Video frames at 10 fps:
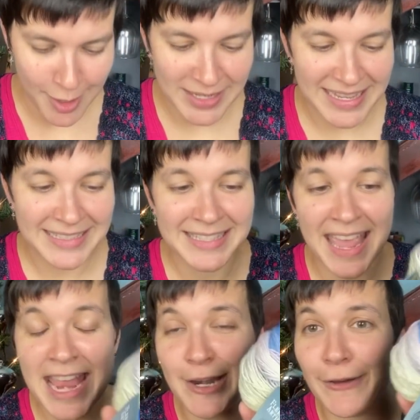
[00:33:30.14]
There is a
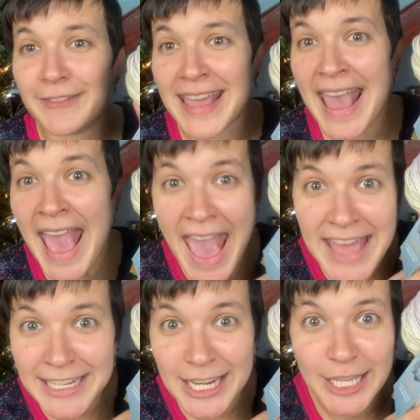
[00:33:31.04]
skein of
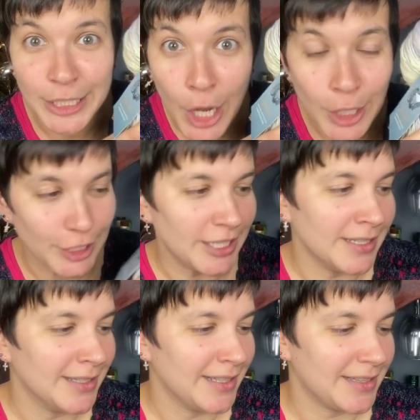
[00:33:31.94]
Canada
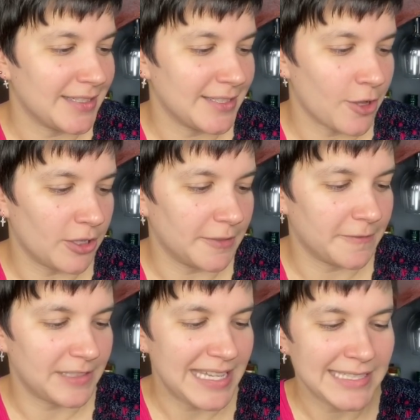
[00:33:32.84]
yarn. This is called
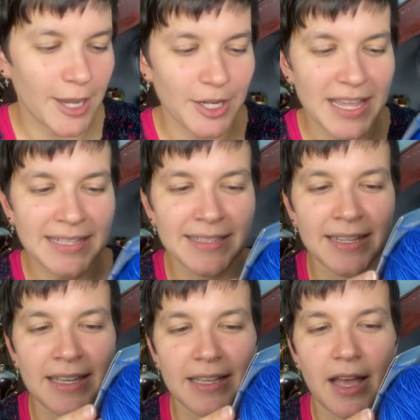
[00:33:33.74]
Fleece Artist,
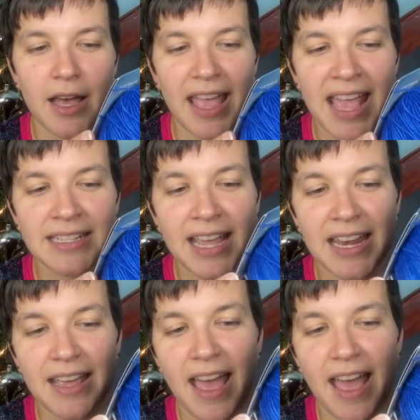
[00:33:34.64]
uh, hand-dyed